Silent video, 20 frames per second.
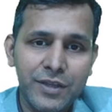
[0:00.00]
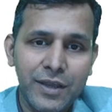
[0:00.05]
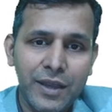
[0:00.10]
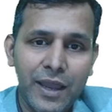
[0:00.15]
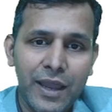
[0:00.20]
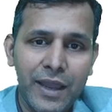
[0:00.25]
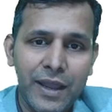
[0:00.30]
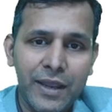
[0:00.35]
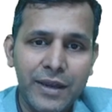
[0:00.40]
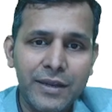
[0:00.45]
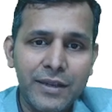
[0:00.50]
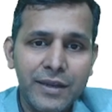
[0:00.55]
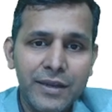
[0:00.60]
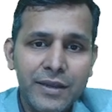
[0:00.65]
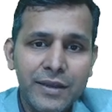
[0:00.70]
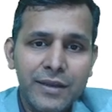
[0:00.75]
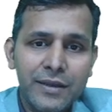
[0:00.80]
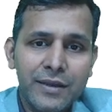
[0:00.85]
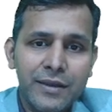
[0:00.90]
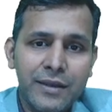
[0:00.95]
and
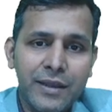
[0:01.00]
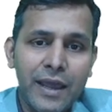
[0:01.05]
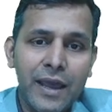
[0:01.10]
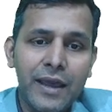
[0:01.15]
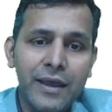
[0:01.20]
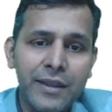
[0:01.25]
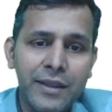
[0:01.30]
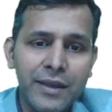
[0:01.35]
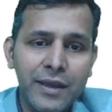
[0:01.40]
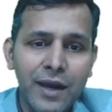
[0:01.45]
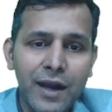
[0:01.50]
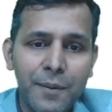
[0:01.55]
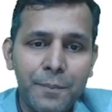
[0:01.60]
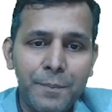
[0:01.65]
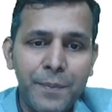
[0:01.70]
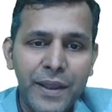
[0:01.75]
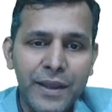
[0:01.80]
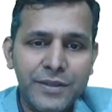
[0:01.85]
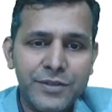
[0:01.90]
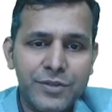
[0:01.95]
carry a
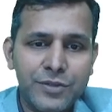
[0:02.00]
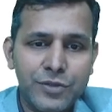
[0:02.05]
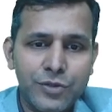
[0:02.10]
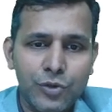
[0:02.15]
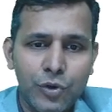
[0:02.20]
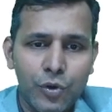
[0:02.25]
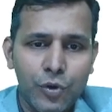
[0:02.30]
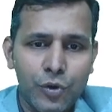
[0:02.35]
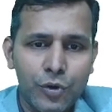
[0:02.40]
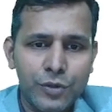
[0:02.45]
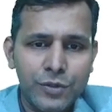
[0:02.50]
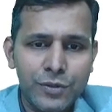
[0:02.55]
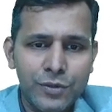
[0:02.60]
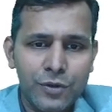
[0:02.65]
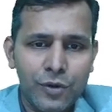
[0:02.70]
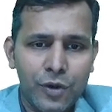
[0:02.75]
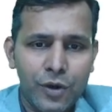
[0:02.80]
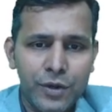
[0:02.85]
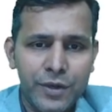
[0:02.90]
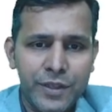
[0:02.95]
big
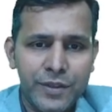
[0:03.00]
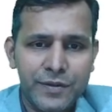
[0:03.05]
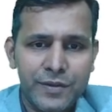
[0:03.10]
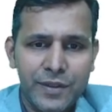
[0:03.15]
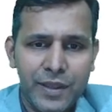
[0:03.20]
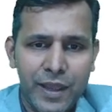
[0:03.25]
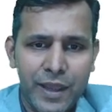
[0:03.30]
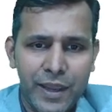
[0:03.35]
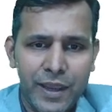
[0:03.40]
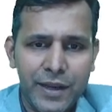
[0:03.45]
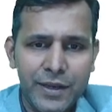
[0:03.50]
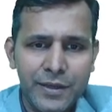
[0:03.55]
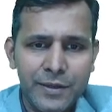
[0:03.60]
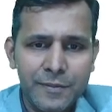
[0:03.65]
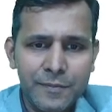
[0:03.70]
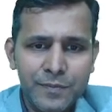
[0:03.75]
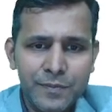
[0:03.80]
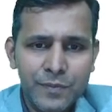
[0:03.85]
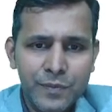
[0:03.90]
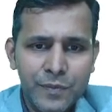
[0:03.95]
stone on his head
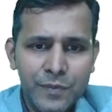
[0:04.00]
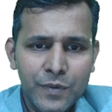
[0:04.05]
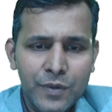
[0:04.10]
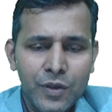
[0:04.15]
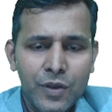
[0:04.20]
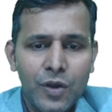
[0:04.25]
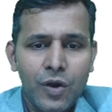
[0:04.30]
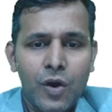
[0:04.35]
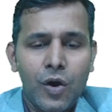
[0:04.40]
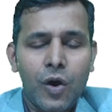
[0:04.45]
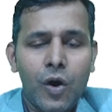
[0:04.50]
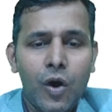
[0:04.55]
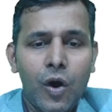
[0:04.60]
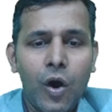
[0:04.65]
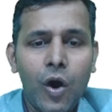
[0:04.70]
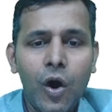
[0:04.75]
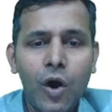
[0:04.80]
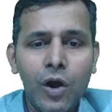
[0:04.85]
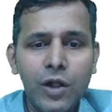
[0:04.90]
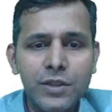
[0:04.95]

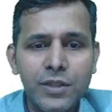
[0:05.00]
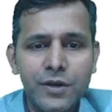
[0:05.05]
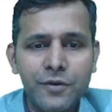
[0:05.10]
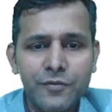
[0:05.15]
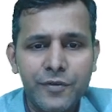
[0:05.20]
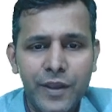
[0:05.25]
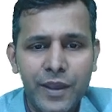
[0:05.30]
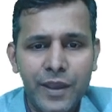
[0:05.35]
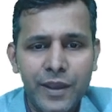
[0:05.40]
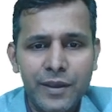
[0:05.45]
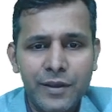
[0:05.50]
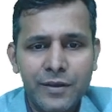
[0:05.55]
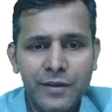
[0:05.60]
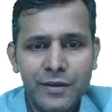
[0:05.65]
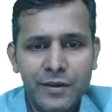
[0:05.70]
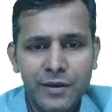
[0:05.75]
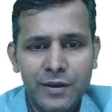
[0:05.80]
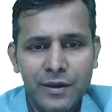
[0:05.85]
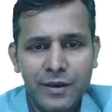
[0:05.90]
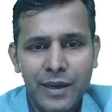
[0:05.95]
all the way
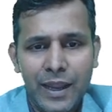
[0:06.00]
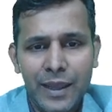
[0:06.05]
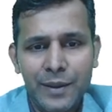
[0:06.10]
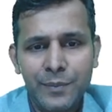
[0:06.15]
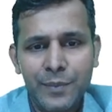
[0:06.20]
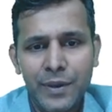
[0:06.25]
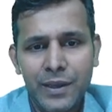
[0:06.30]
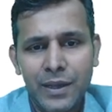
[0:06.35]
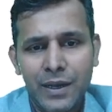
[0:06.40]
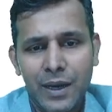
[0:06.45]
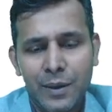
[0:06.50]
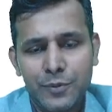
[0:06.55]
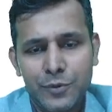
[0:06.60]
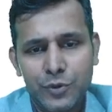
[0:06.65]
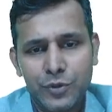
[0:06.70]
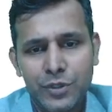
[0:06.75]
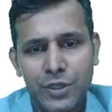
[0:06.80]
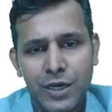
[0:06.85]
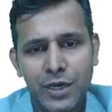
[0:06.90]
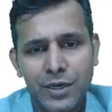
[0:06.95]
climbing up
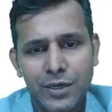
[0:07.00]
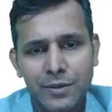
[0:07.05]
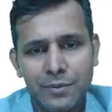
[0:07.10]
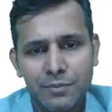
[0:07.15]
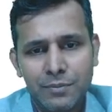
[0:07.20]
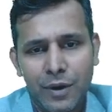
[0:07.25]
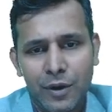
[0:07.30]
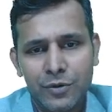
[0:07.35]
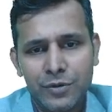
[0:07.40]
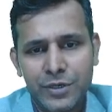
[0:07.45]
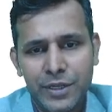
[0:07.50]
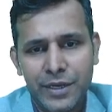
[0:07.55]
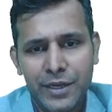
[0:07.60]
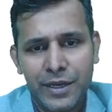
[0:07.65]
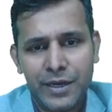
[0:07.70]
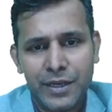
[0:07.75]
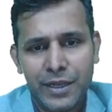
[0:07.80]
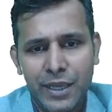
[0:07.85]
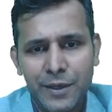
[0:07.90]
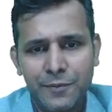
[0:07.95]
to the mountain,
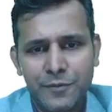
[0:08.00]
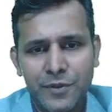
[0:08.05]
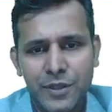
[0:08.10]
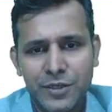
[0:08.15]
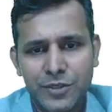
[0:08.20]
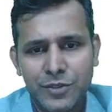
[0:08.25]
and keeps the